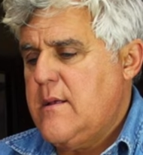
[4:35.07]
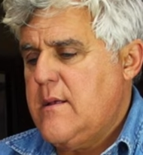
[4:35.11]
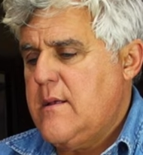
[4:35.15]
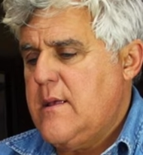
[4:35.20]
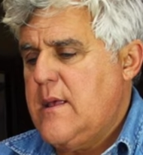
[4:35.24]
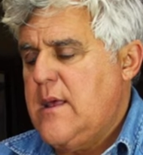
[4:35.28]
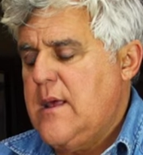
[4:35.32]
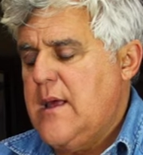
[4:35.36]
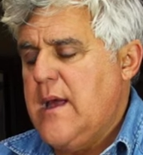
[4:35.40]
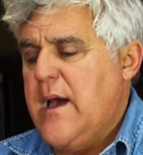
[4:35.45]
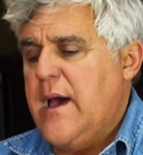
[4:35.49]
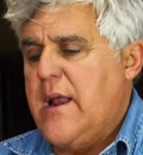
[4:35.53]

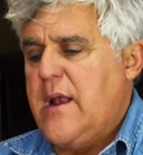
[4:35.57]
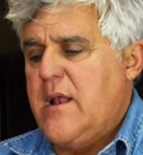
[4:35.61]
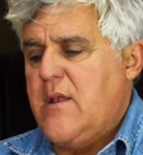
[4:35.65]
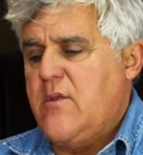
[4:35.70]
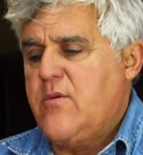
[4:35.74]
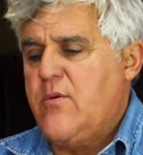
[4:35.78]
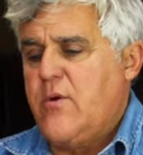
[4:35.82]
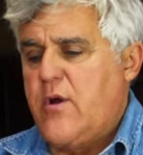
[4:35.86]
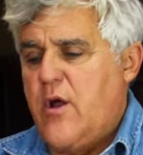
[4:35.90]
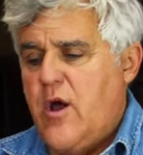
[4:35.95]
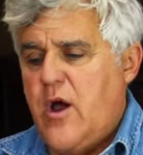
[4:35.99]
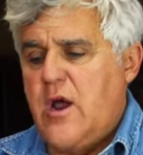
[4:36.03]
he got
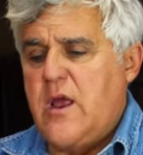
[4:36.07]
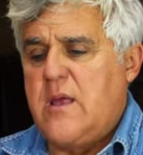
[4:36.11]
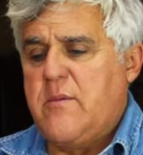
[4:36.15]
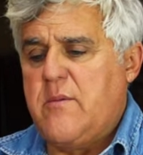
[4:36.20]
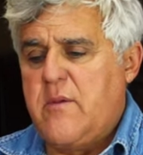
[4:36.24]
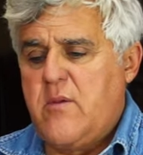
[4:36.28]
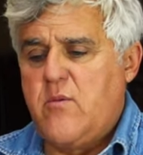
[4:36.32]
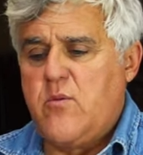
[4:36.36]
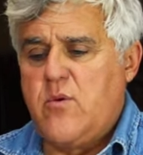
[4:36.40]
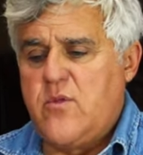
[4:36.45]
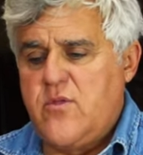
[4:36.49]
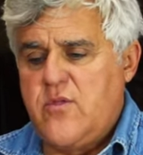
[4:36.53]
into an
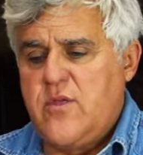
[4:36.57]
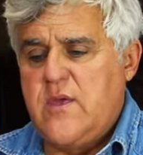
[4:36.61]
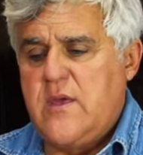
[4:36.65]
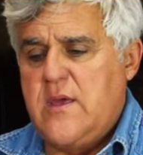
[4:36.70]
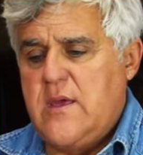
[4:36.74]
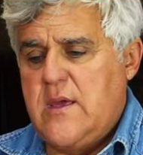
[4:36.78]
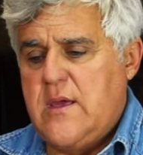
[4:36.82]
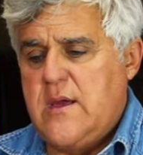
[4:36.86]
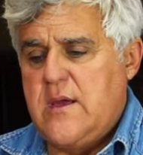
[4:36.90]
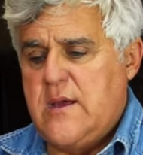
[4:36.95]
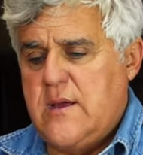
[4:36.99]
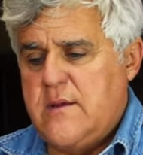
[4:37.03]
argument with
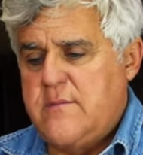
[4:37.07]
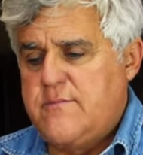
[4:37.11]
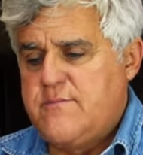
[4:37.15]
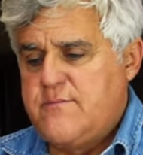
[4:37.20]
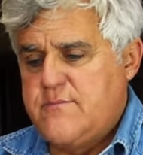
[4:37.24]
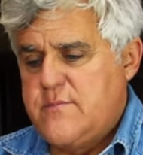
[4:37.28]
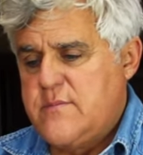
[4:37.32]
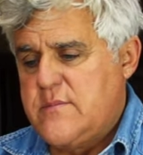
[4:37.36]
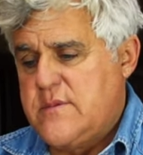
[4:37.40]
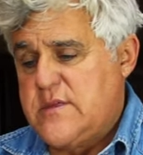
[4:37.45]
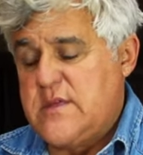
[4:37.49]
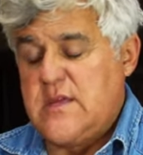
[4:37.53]
the
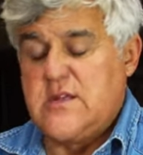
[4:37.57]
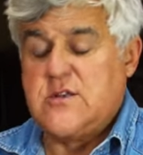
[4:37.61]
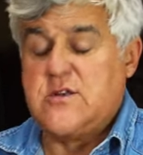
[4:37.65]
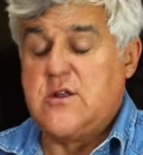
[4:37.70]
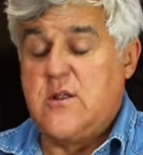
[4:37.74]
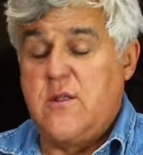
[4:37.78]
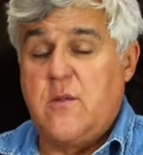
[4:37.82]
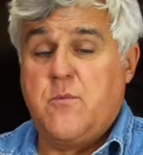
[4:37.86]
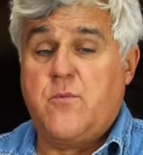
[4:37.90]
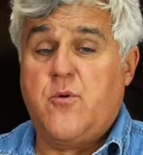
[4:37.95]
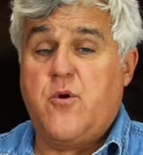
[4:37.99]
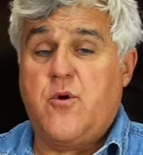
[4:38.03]

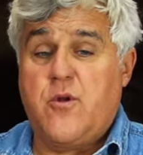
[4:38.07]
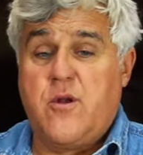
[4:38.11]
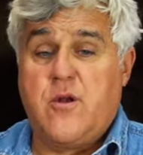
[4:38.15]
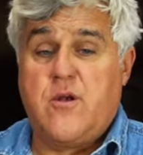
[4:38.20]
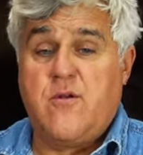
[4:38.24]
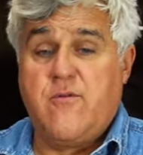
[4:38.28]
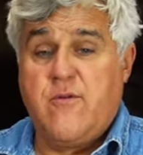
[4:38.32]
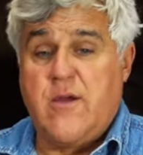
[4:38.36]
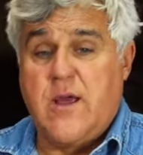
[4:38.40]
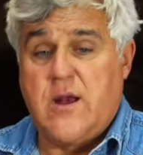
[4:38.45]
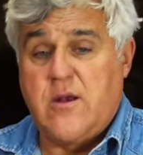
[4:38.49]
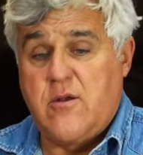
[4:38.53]
essentially the board of
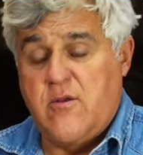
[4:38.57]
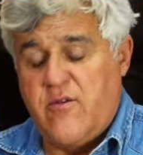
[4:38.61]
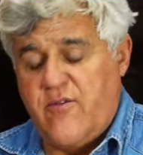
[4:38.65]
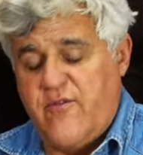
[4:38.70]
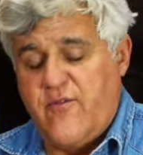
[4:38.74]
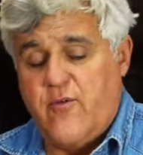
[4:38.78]
directors.